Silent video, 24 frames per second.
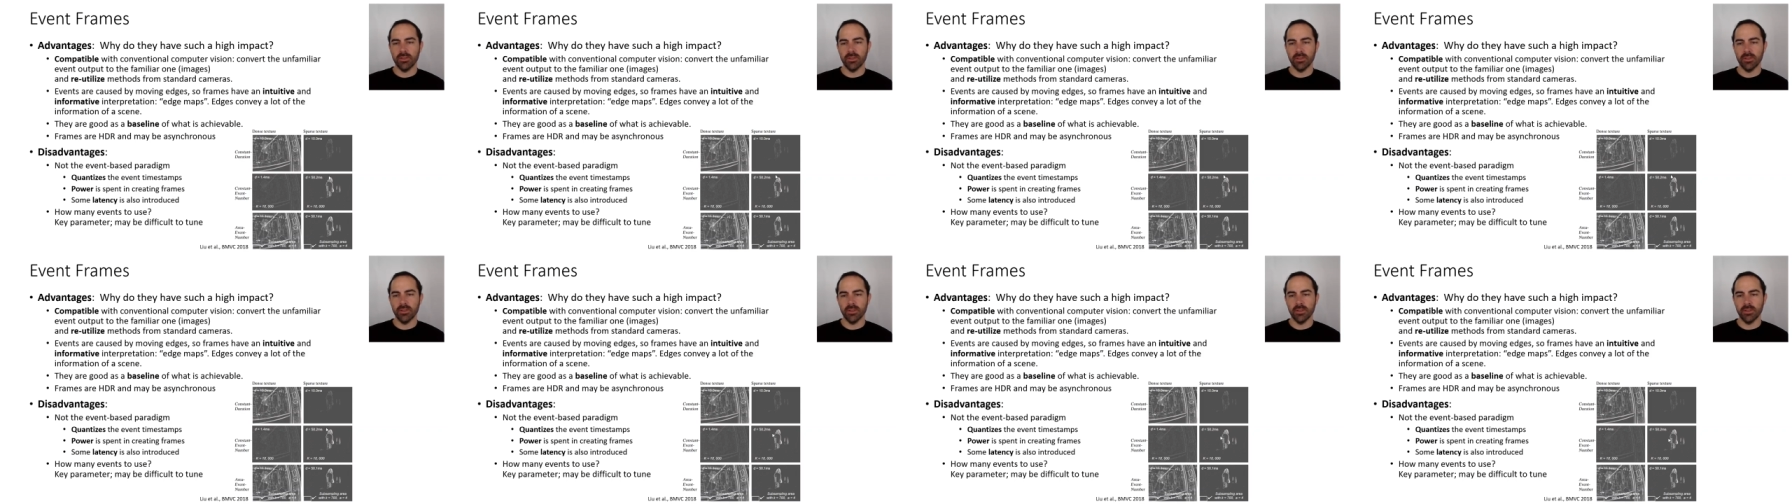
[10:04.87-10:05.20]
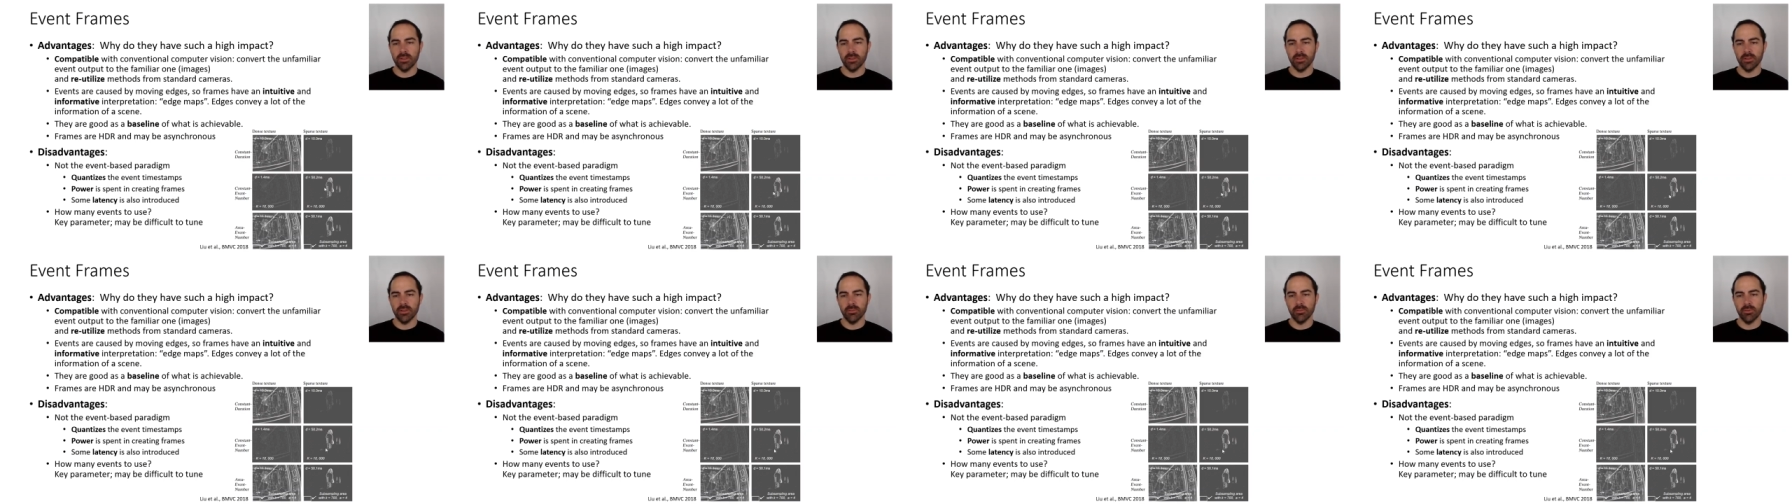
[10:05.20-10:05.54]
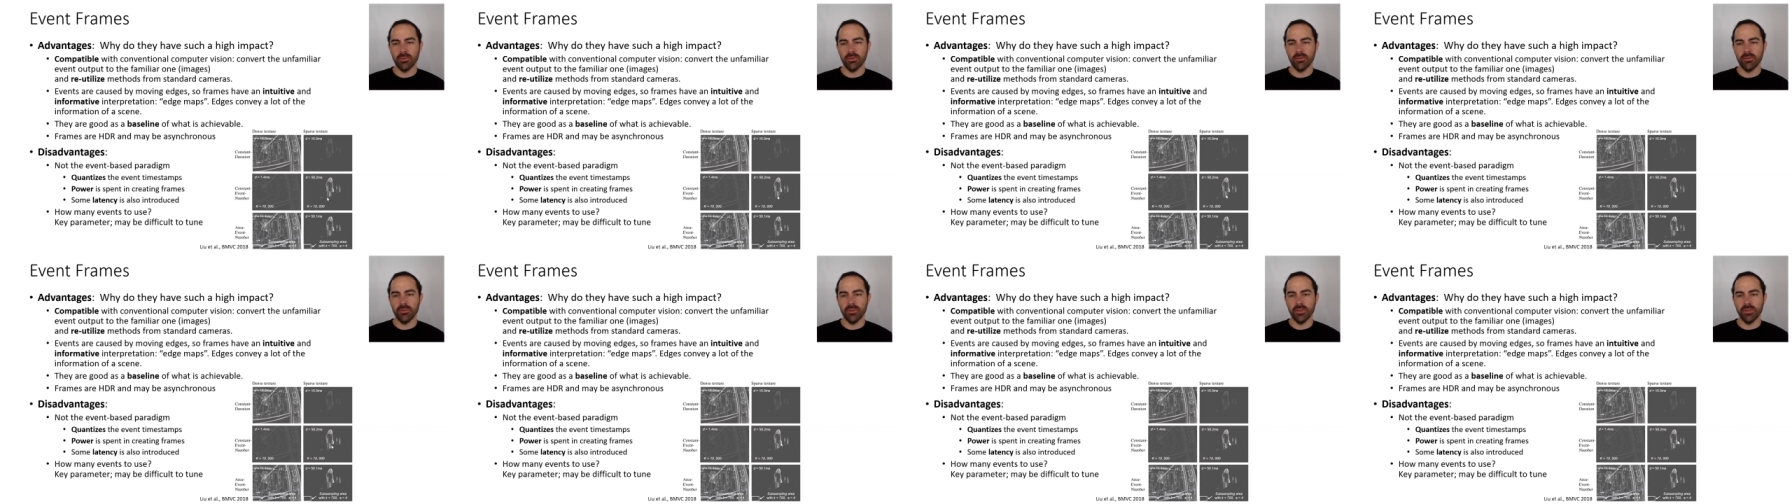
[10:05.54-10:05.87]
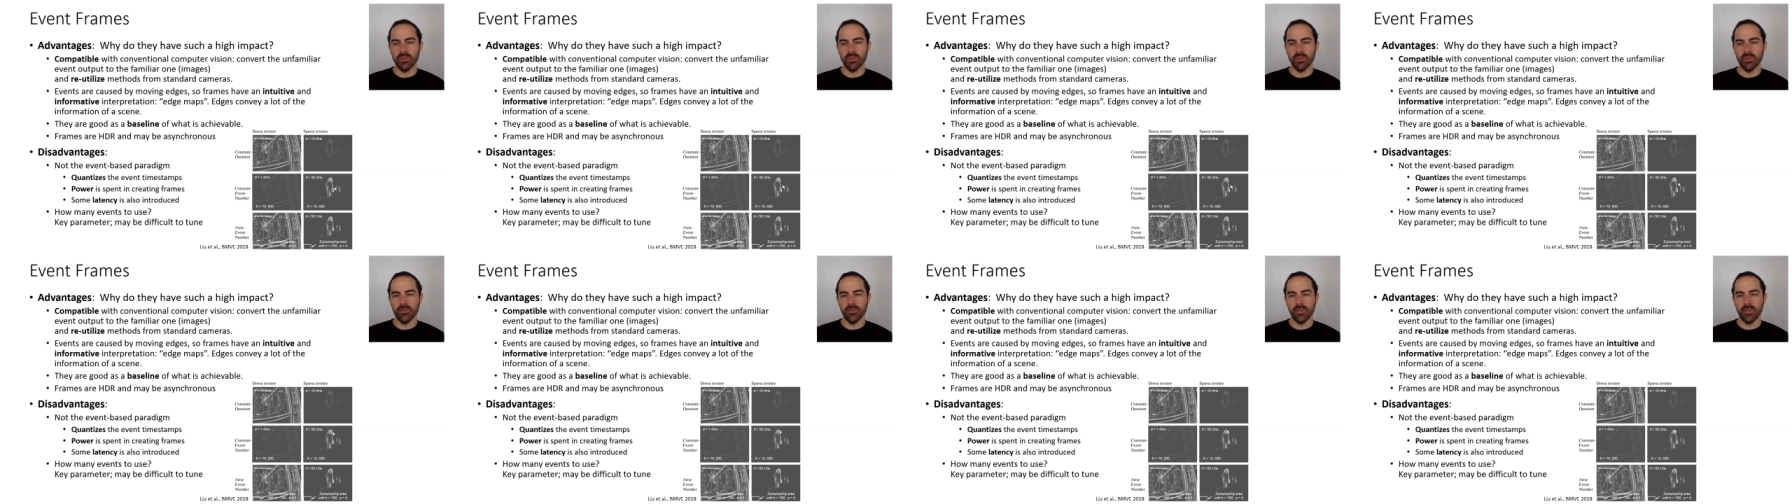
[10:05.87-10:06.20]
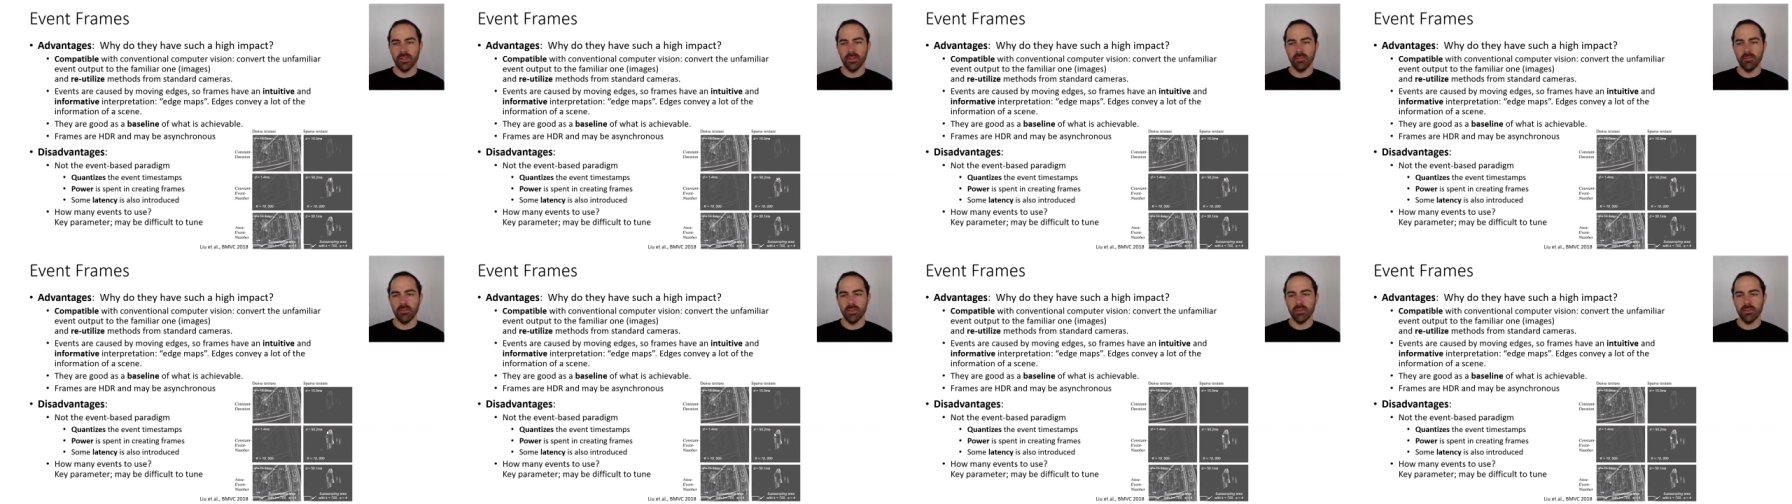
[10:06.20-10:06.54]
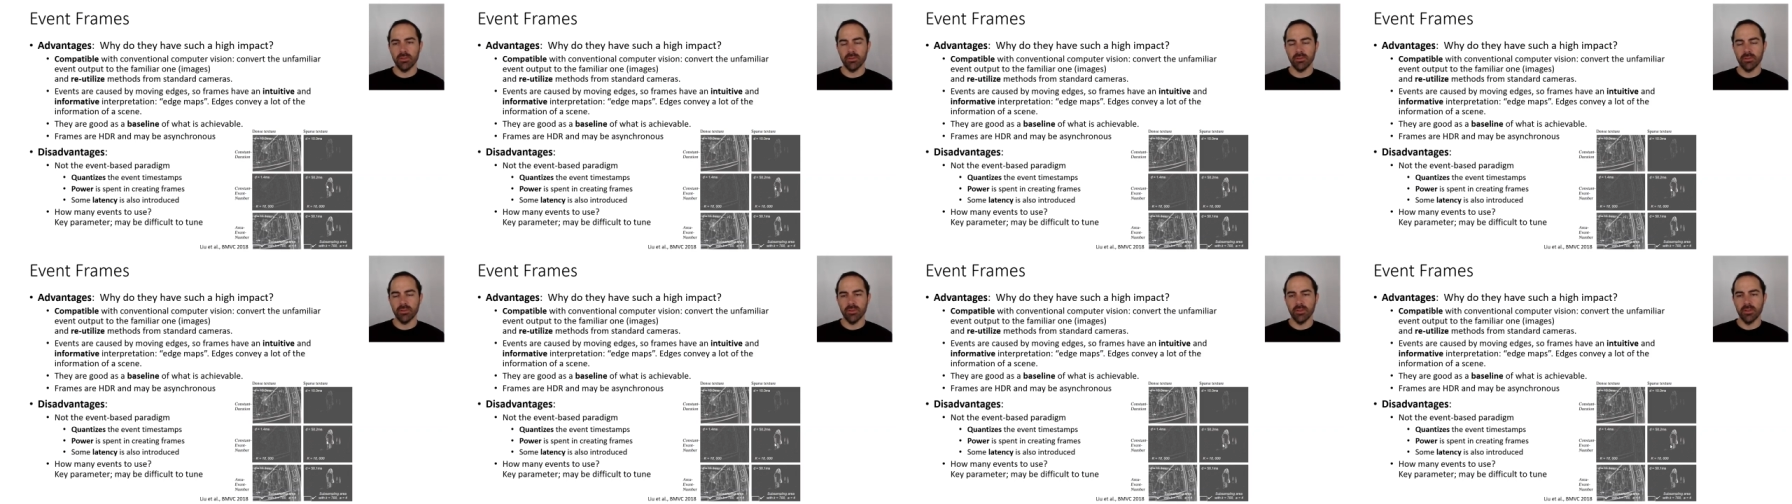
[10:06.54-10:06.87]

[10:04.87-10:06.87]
in a small region of the image,